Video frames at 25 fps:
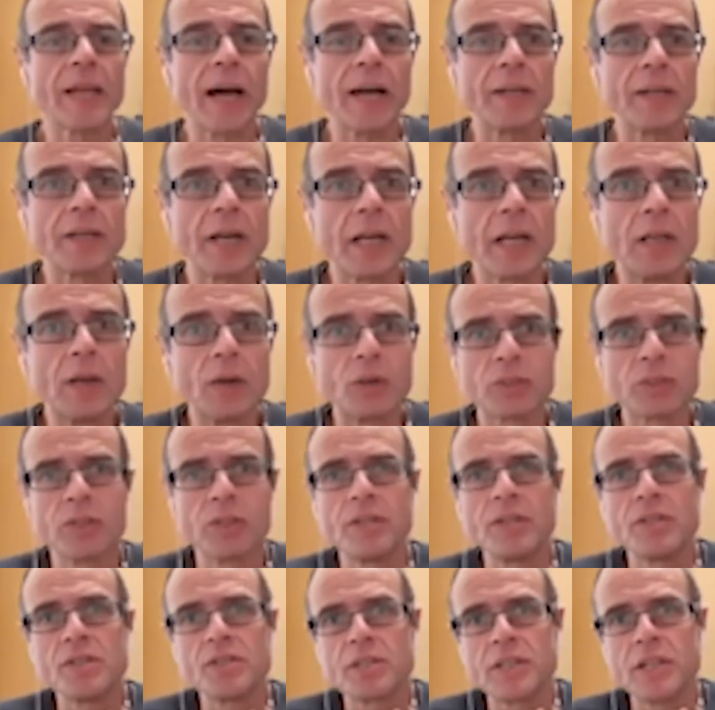And I looked
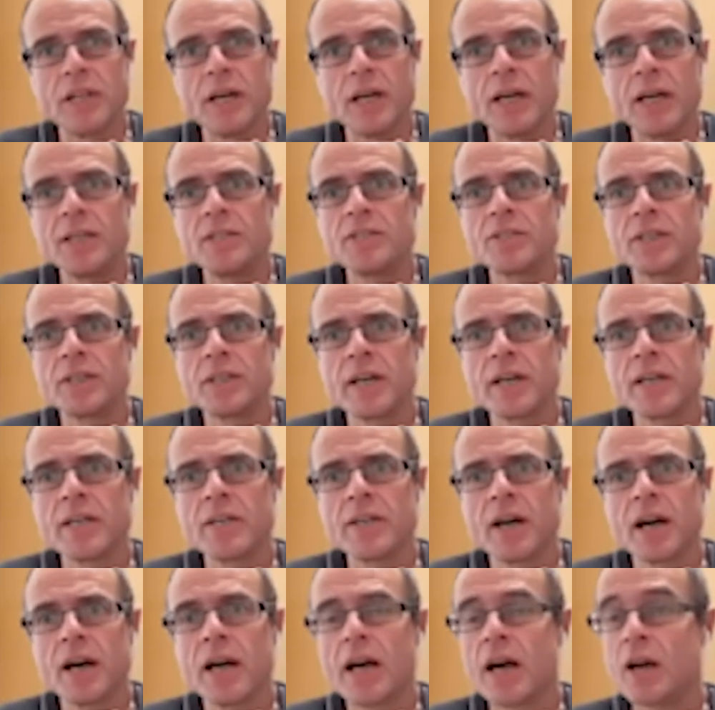at these slides, and
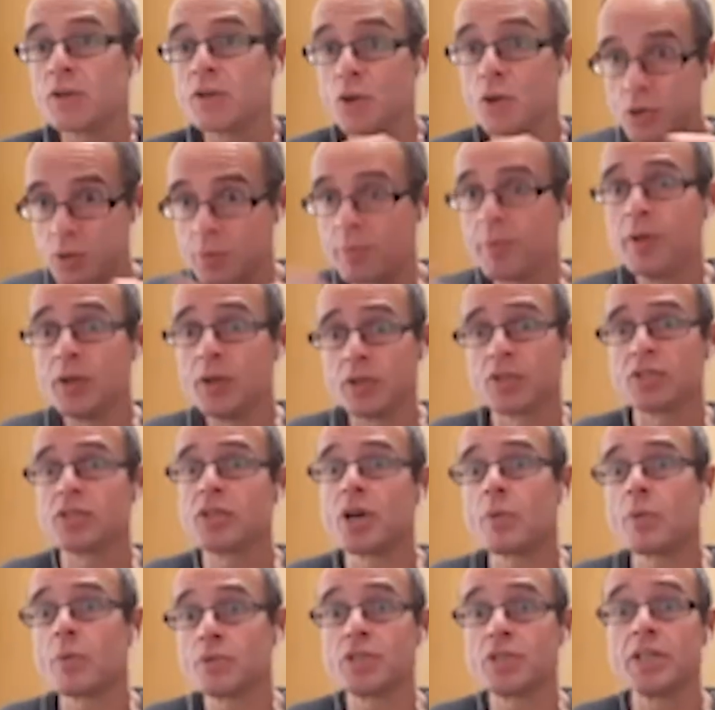I, I to be
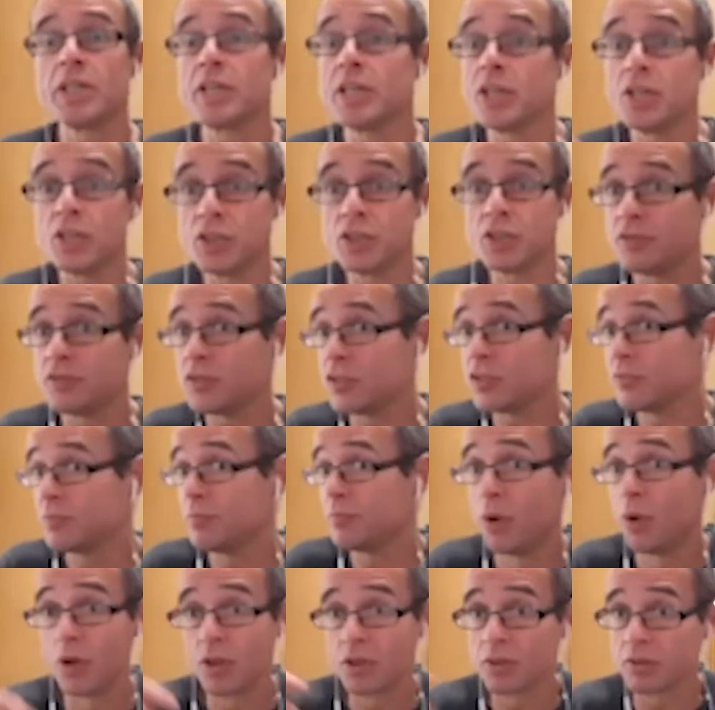honest, I was thinking, you,
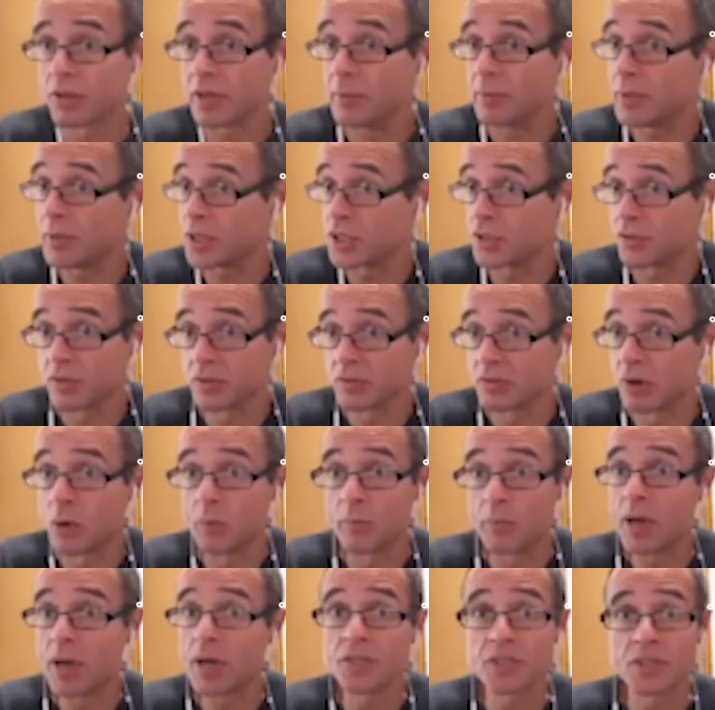you've bought the image of the
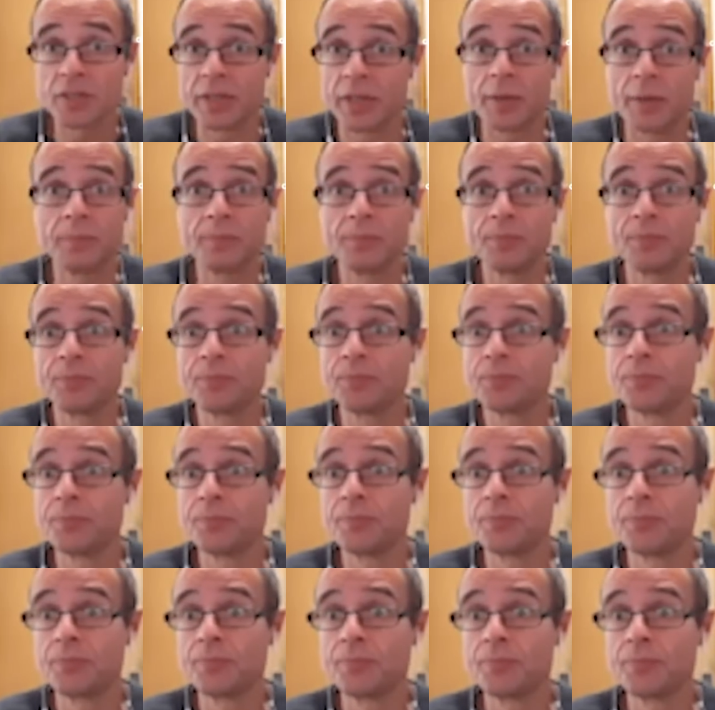wrong person here.
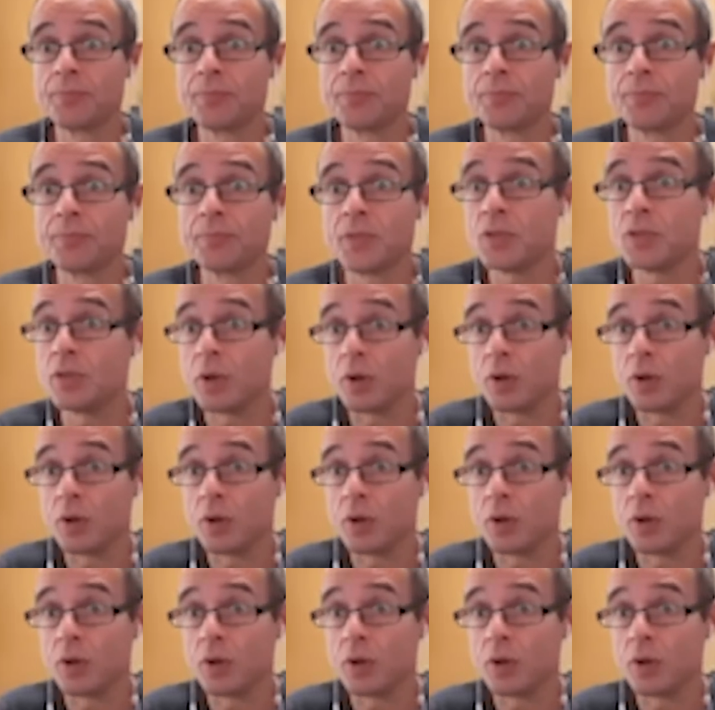Yeah, wow.